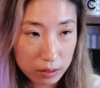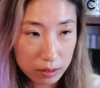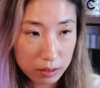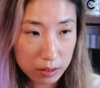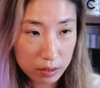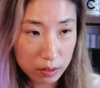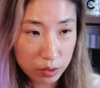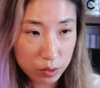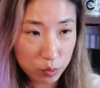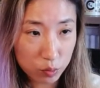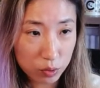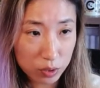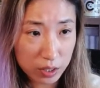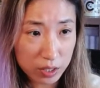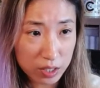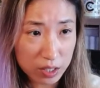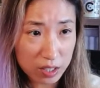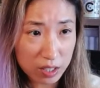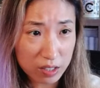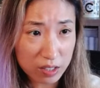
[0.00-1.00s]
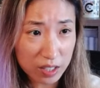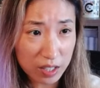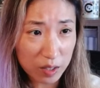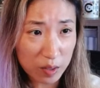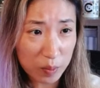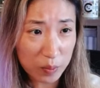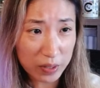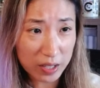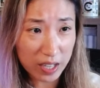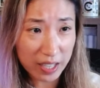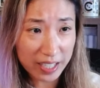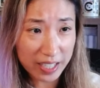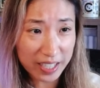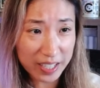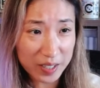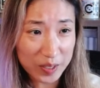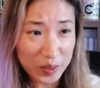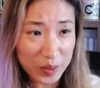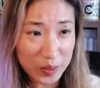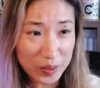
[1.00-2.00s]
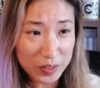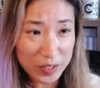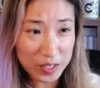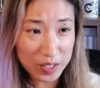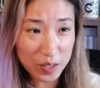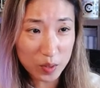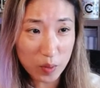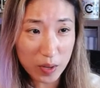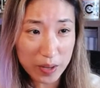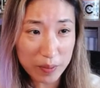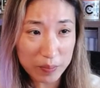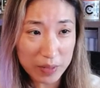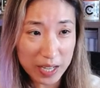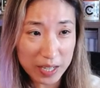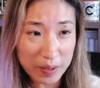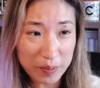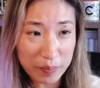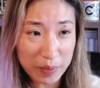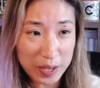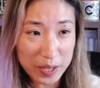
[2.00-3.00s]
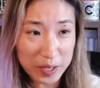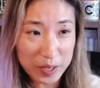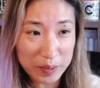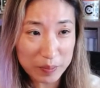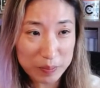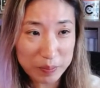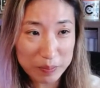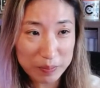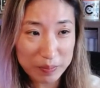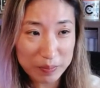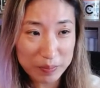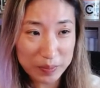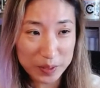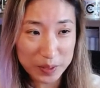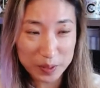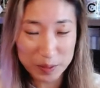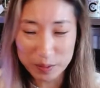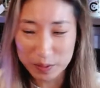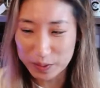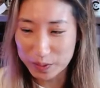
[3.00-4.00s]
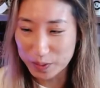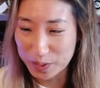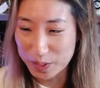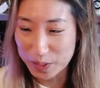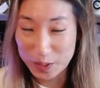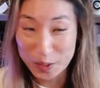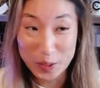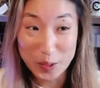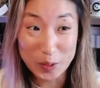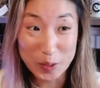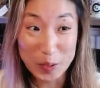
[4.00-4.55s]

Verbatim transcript: It looks really disgusting. Oh my god, ew. This is why I'm not a makeup guru, because look,